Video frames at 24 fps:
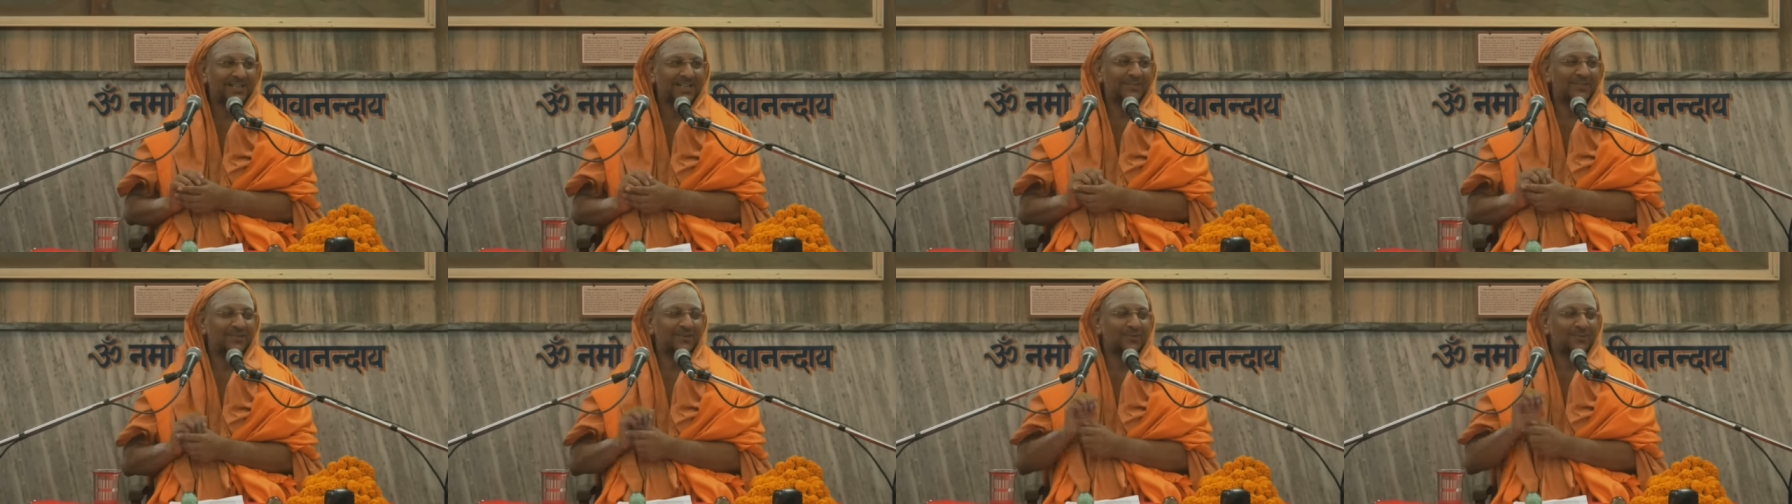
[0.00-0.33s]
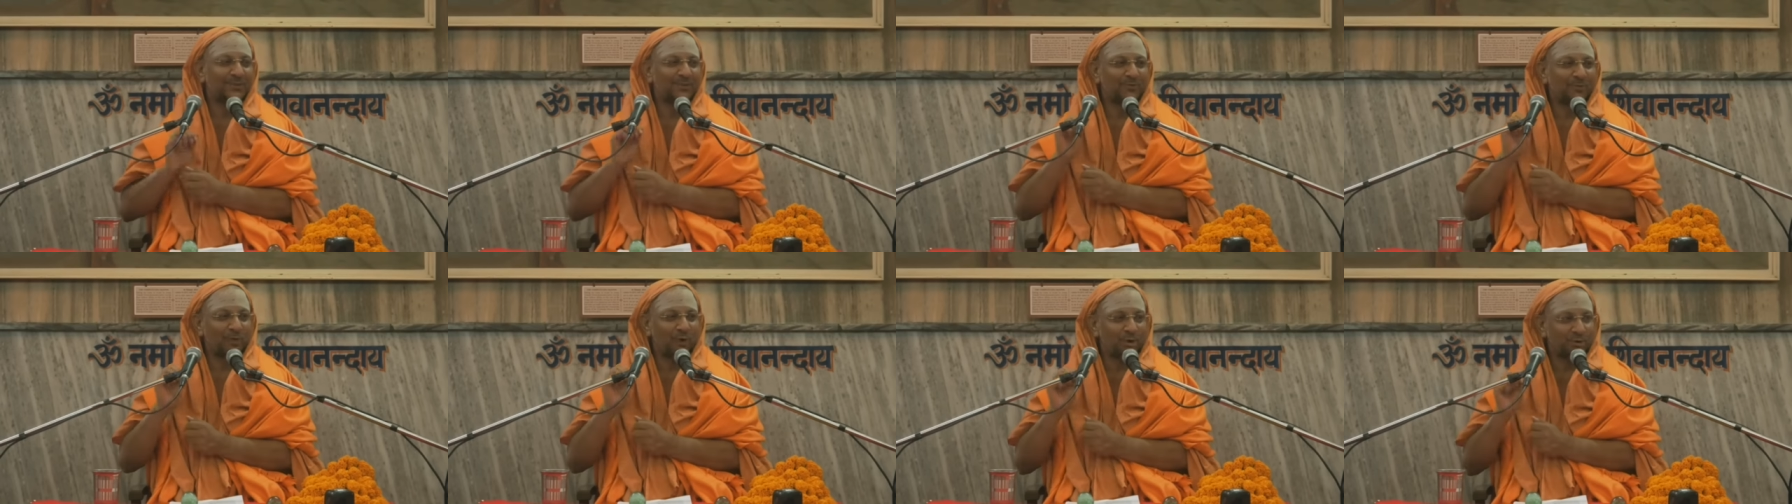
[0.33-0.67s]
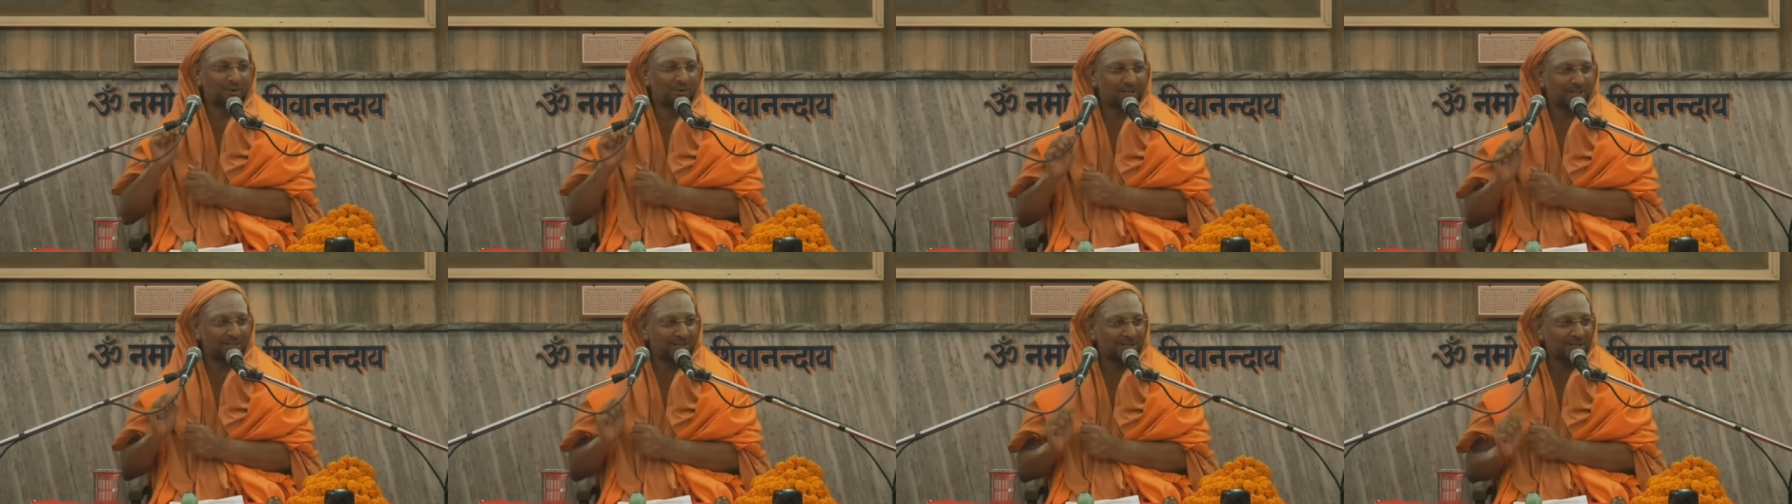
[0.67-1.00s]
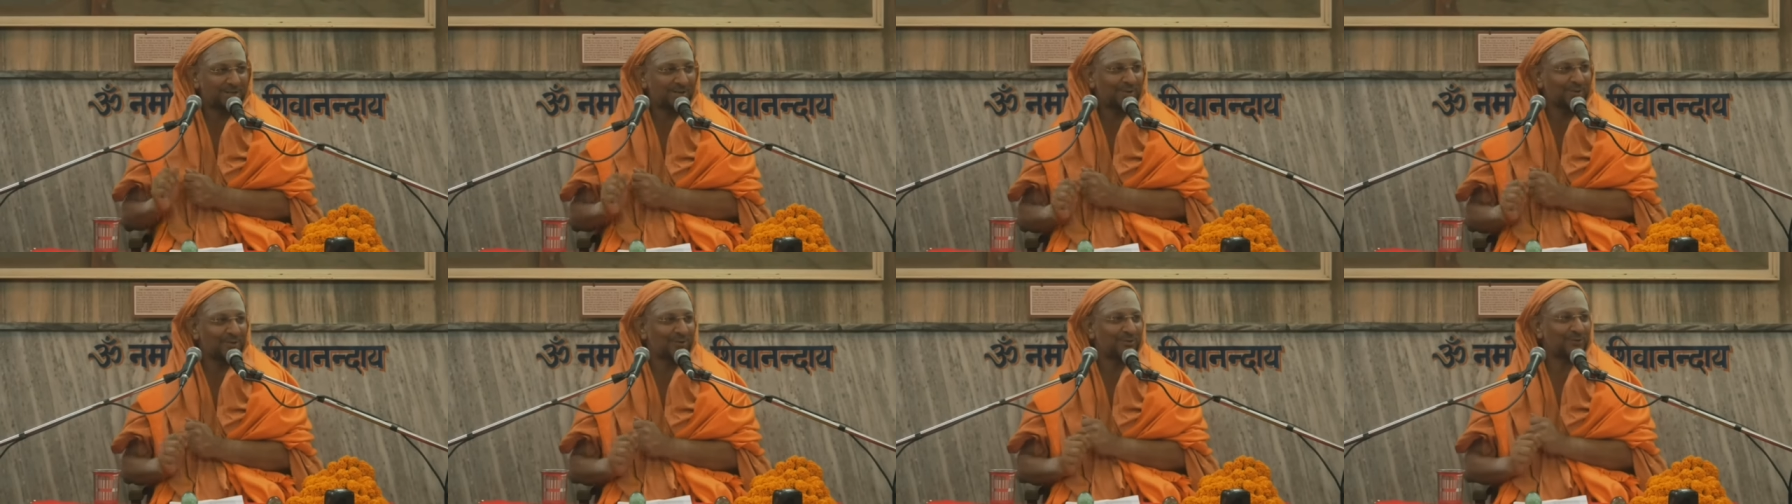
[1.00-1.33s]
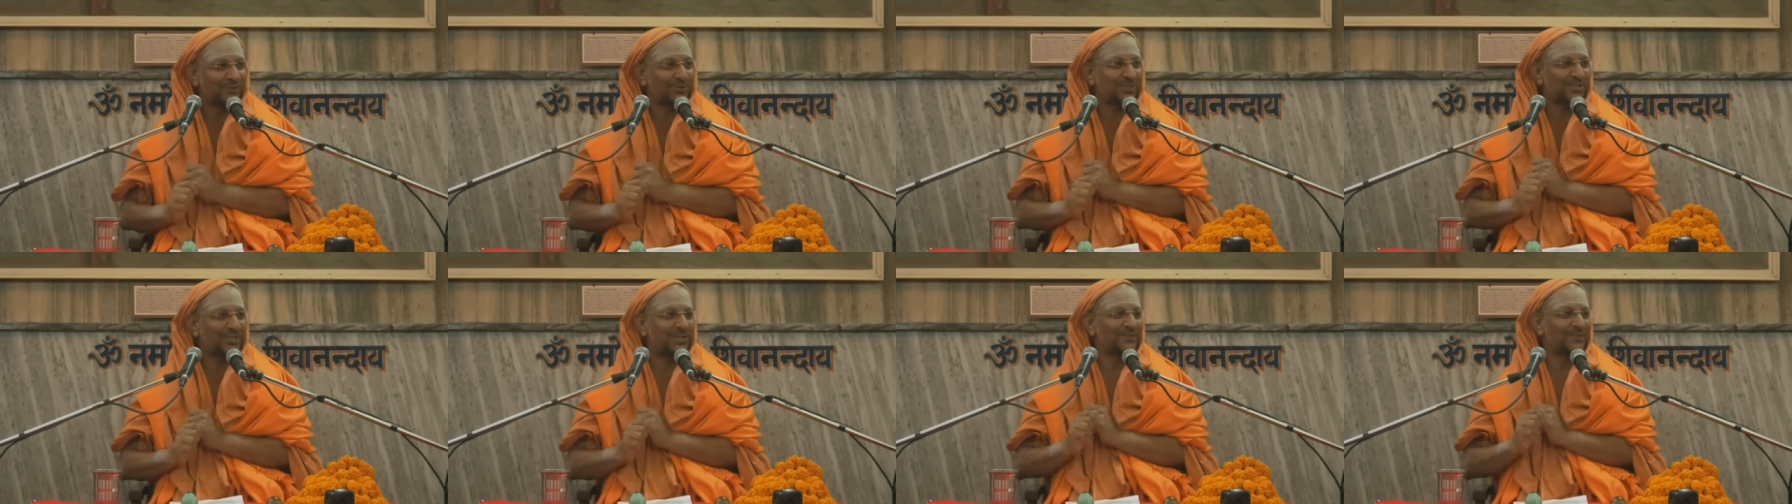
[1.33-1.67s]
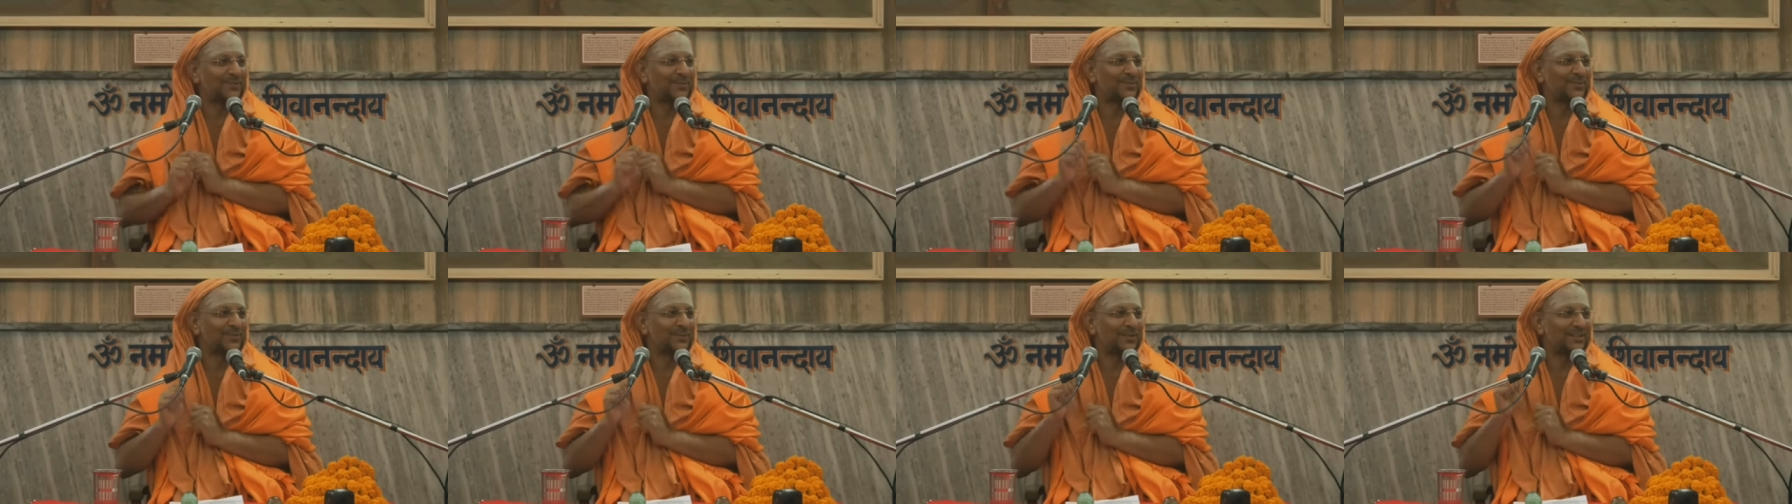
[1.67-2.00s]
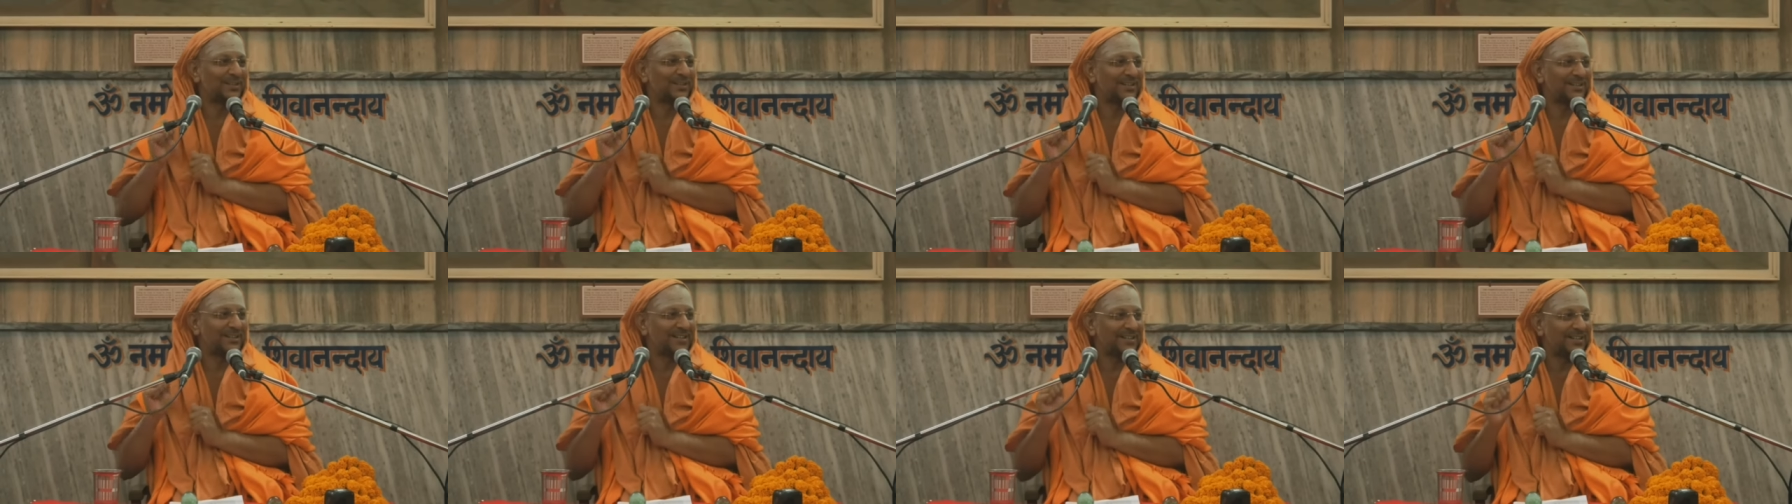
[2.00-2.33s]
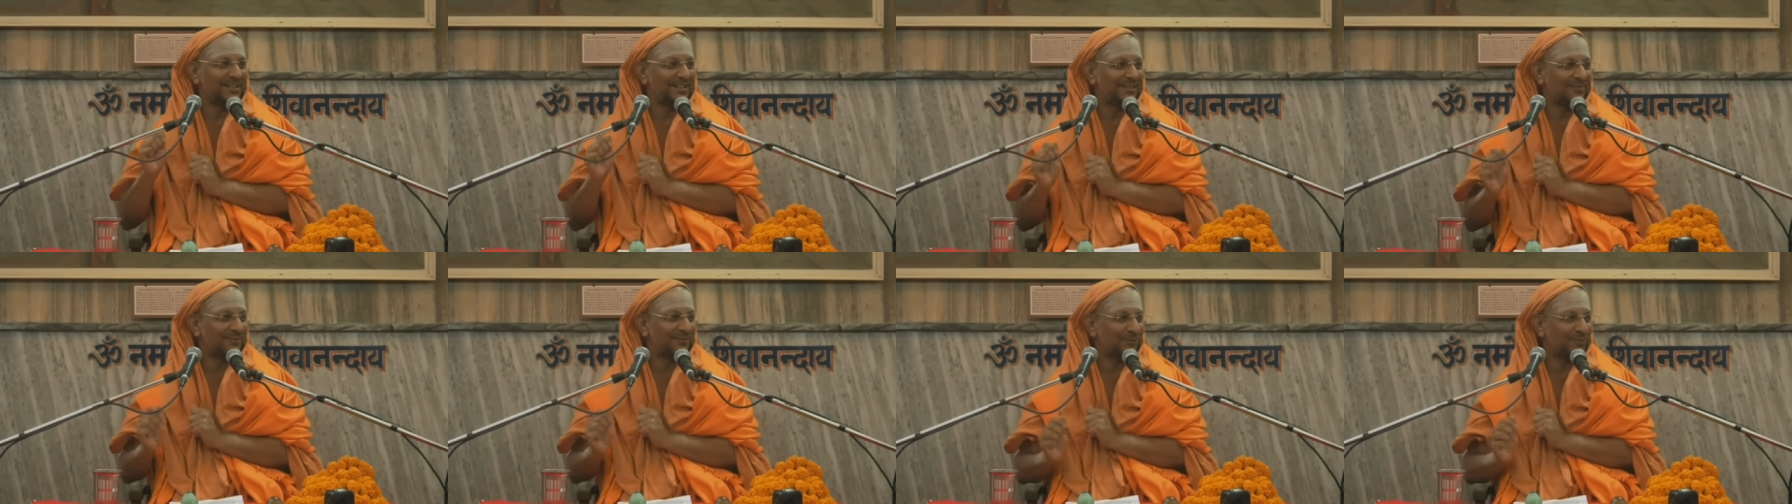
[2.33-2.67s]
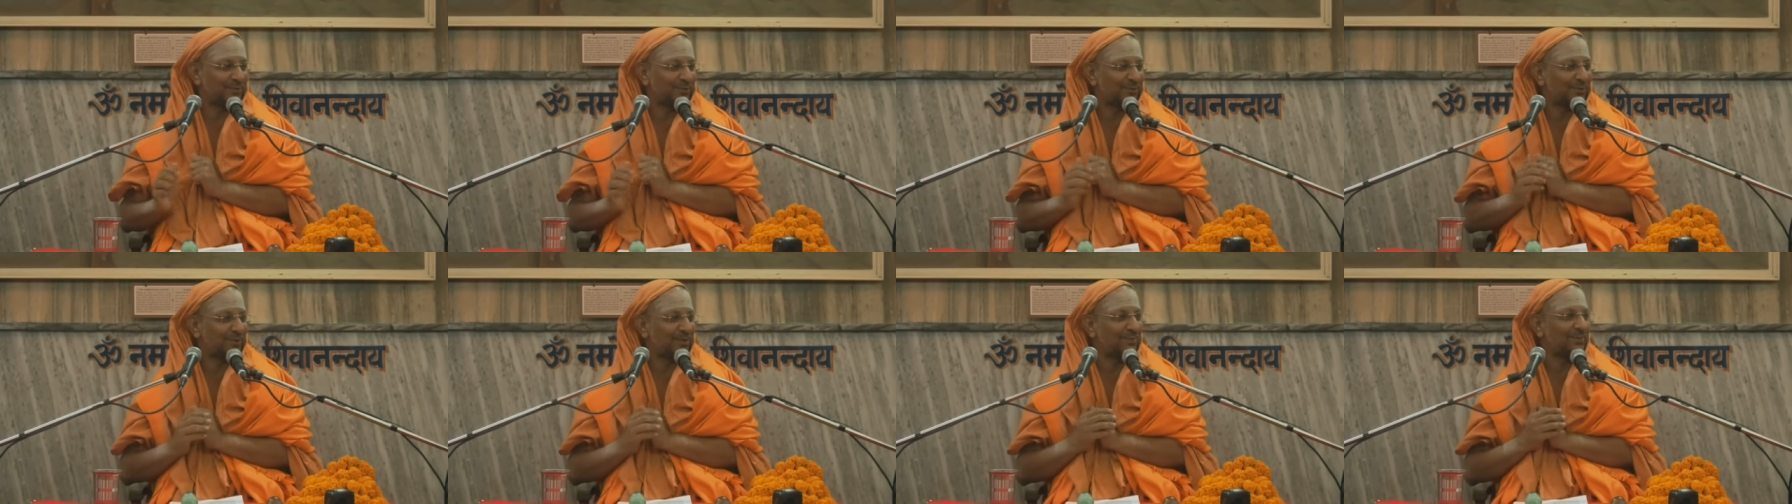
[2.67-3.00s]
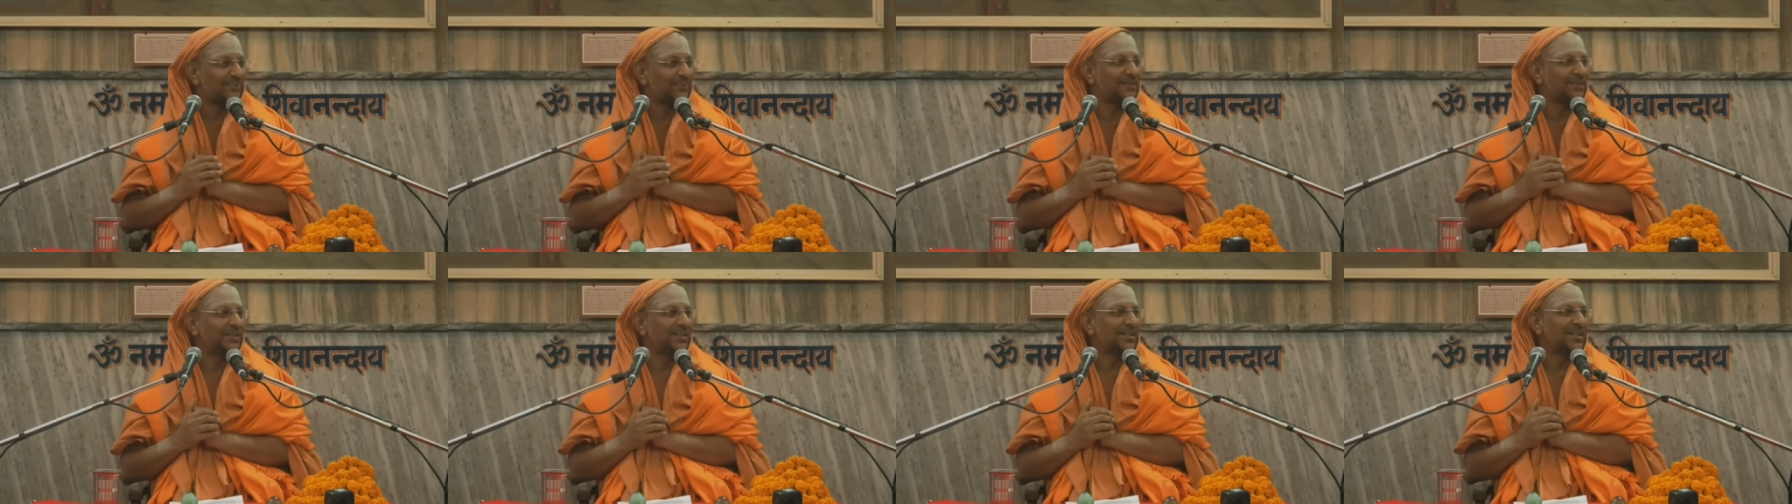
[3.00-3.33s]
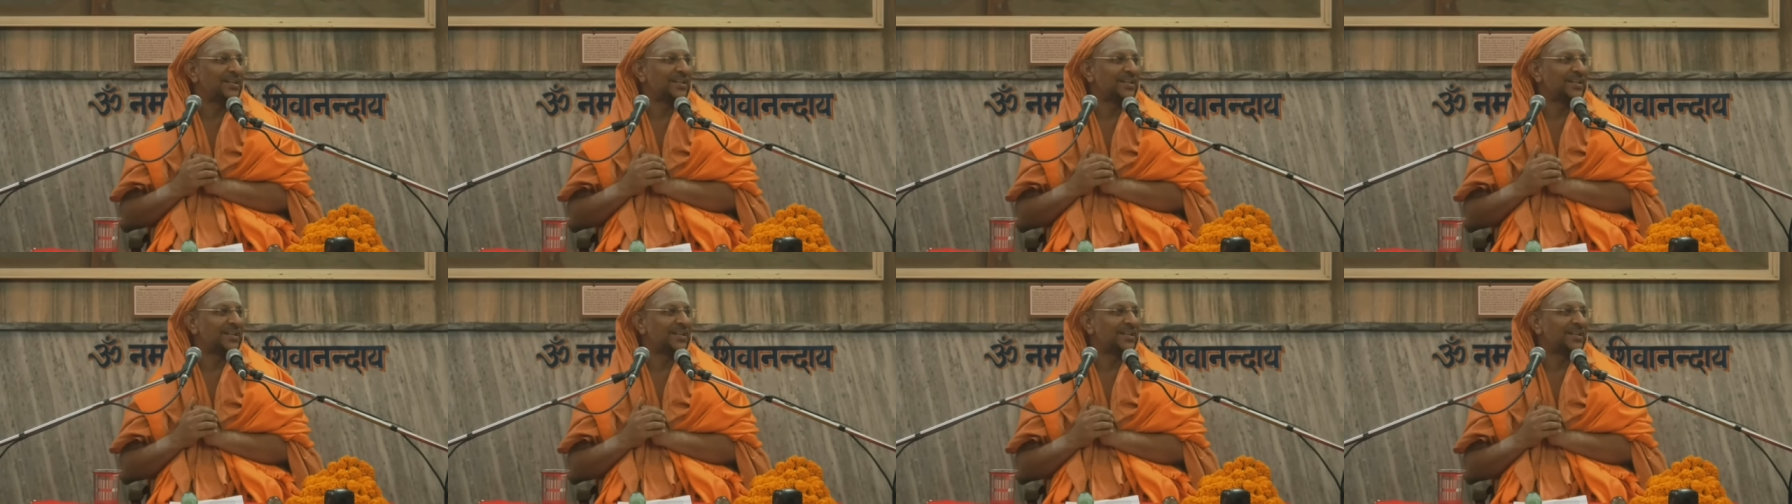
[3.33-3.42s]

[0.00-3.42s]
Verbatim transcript: He will be washing clothes. He will be cleaning for them.